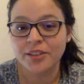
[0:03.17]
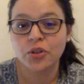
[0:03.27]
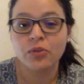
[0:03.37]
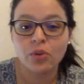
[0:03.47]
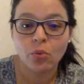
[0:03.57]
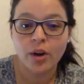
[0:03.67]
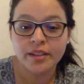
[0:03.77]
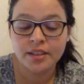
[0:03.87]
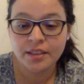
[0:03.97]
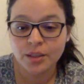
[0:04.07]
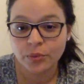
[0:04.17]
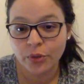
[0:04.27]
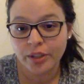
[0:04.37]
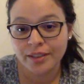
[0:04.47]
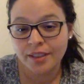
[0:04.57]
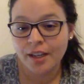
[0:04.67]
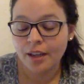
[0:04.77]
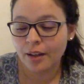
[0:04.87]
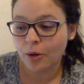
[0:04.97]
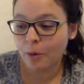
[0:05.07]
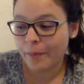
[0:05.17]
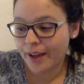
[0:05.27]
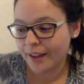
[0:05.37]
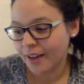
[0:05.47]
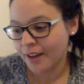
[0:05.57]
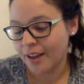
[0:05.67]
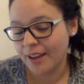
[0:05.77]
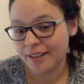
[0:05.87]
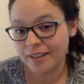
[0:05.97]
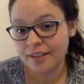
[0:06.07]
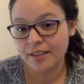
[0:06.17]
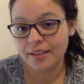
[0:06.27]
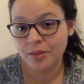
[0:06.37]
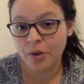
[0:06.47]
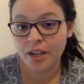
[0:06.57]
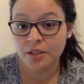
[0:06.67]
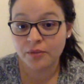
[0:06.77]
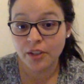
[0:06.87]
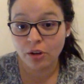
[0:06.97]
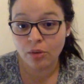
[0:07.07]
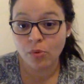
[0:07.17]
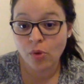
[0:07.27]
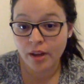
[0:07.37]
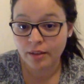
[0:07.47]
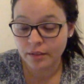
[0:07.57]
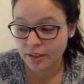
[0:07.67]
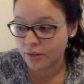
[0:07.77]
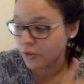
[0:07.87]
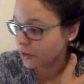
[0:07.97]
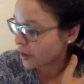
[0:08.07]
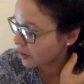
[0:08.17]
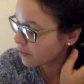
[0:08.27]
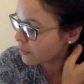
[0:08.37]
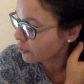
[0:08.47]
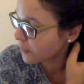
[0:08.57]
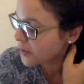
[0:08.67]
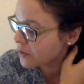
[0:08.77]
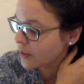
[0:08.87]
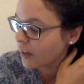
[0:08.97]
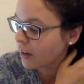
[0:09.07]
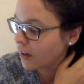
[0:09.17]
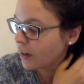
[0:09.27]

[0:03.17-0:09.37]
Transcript: So if you're watching this first, go back and watch video number 1 because there's a lot of information there.